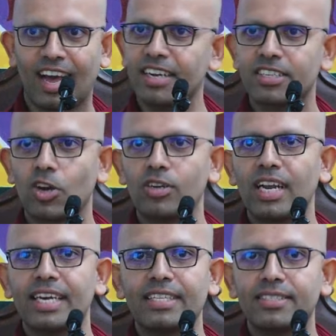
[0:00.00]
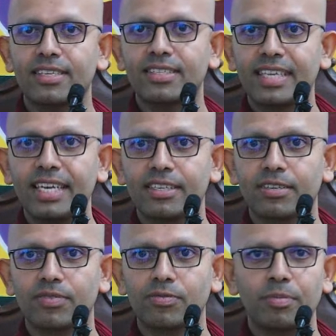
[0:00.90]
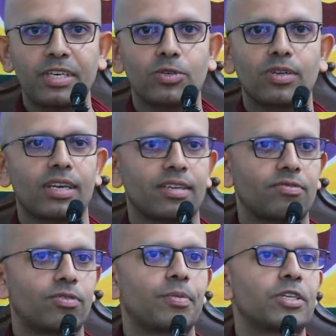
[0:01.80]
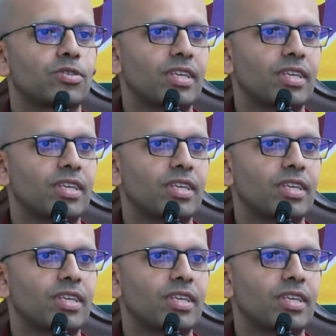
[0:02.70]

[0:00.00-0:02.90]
And it's not like it's a sin for me to, for me to